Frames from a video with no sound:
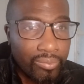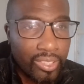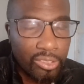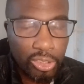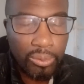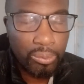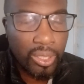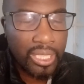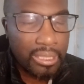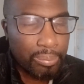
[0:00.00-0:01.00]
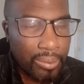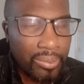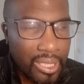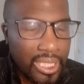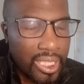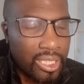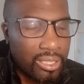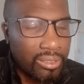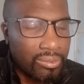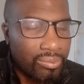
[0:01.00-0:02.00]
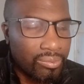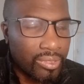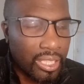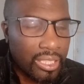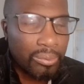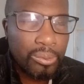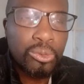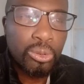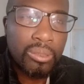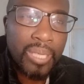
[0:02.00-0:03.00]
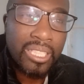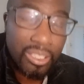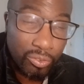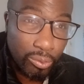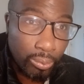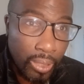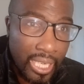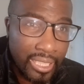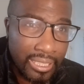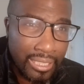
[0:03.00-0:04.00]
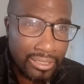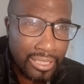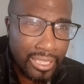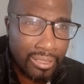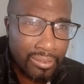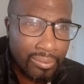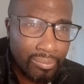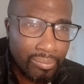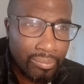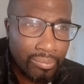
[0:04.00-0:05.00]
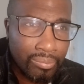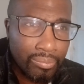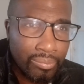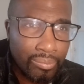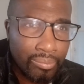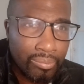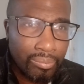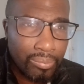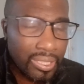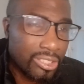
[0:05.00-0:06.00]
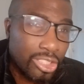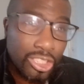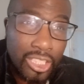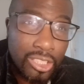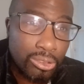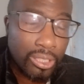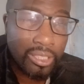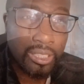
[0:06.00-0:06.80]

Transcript: If Tottenham weren't in the Premier League, I think we would talk about a different way, and that's it. But that's just an interesting